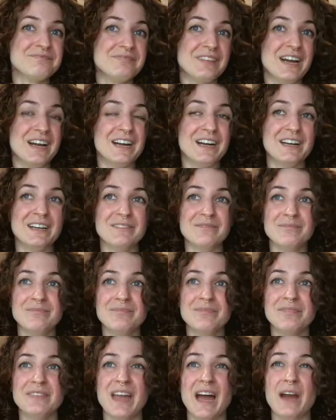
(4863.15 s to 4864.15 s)

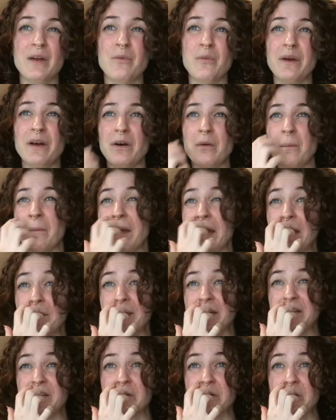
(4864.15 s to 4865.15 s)
I will
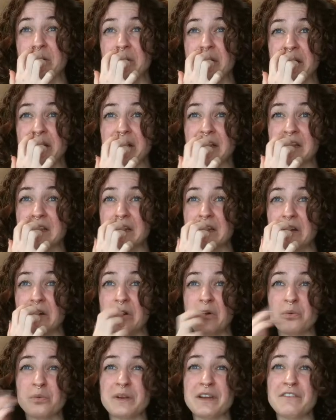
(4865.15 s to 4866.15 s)
maybe do like a
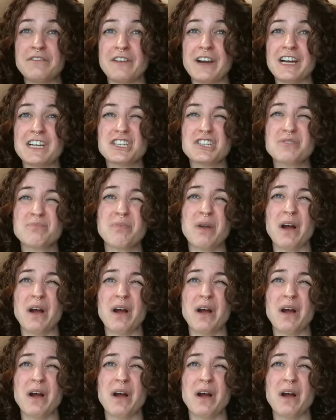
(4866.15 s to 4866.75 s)
little refresh,